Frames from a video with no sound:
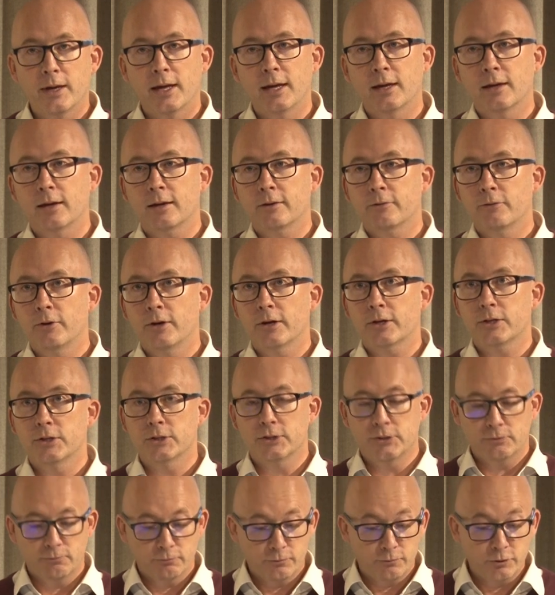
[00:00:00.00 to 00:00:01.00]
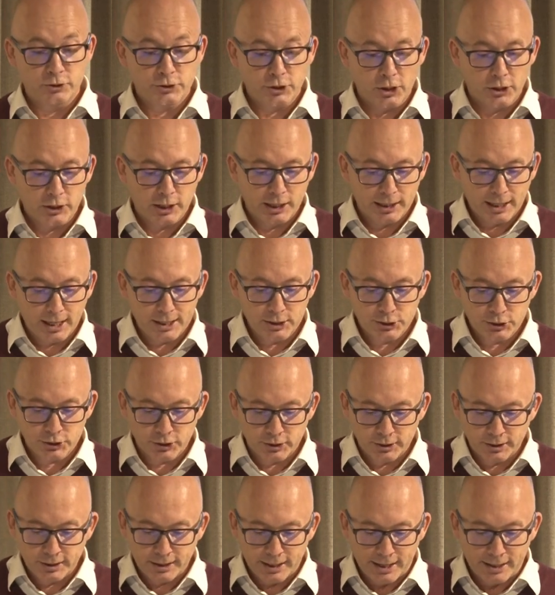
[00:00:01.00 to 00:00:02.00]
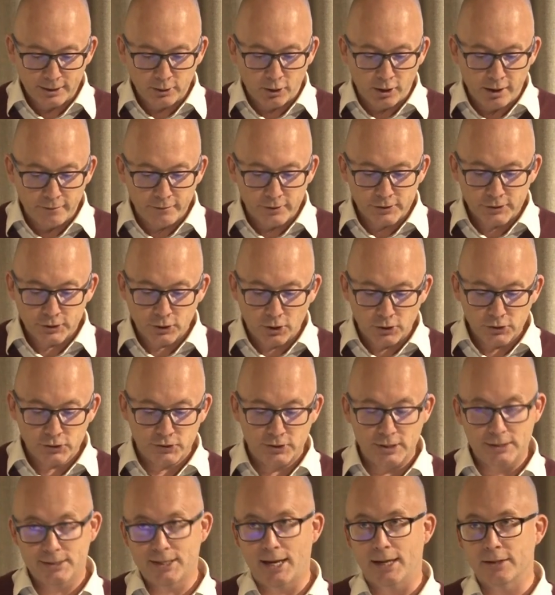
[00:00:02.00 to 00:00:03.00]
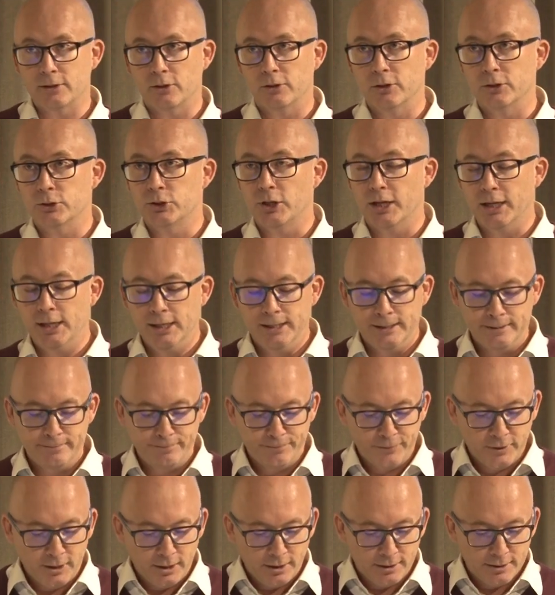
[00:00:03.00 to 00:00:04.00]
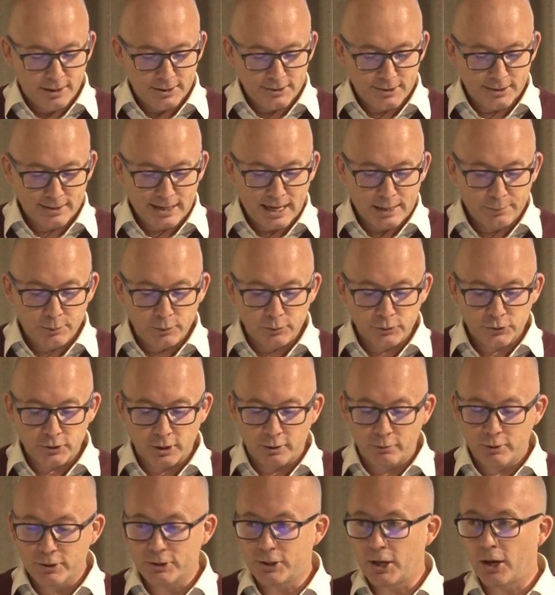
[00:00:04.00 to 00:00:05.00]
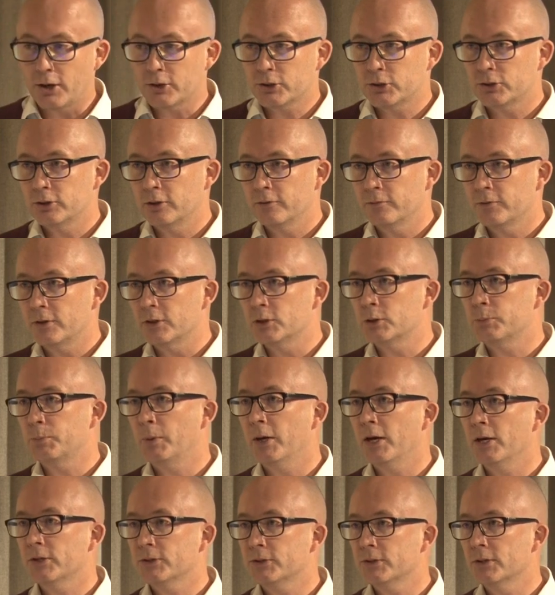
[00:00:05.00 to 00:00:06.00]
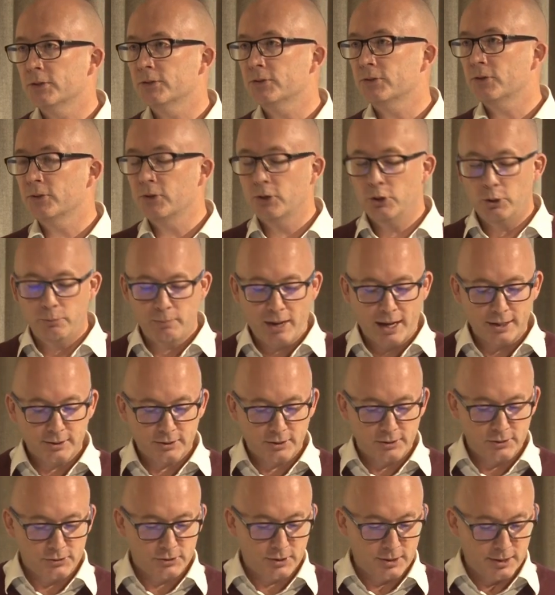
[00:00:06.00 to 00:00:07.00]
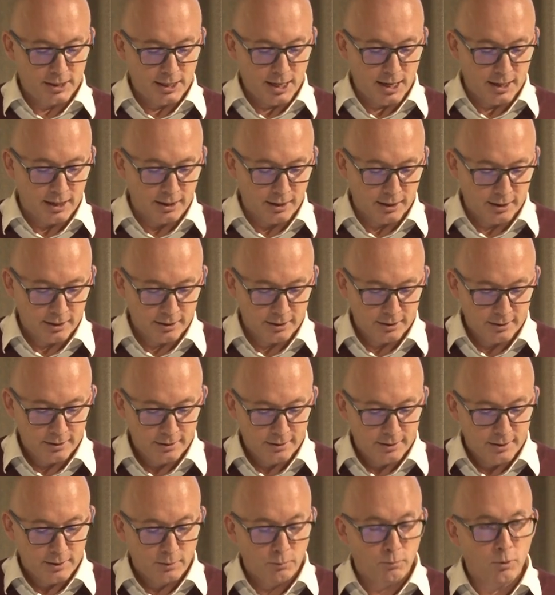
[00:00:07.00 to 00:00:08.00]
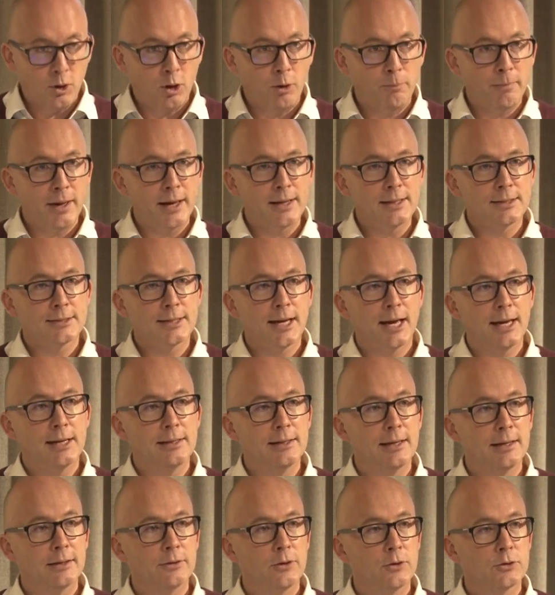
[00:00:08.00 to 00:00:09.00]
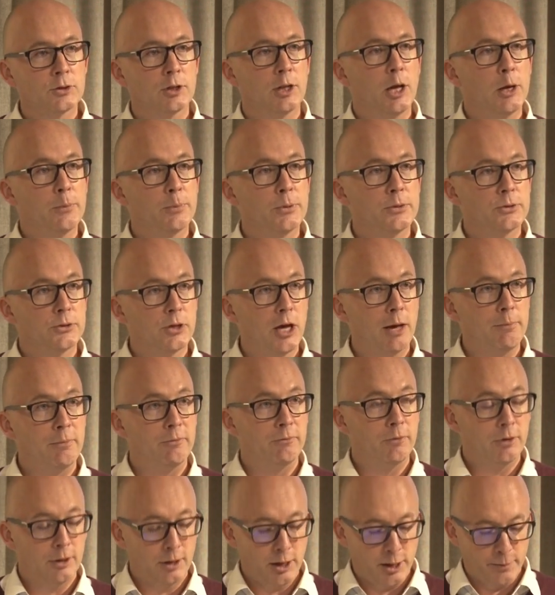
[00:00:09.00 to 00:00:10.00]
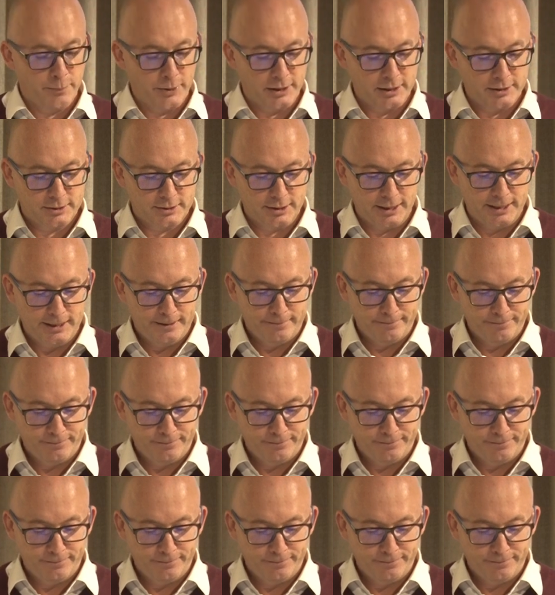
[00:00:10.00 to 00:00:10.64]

ink recirculation and high viscosity technology, this enables a reduction of dispersants and humectants in the ink while maintaining nozzle open time and reliability.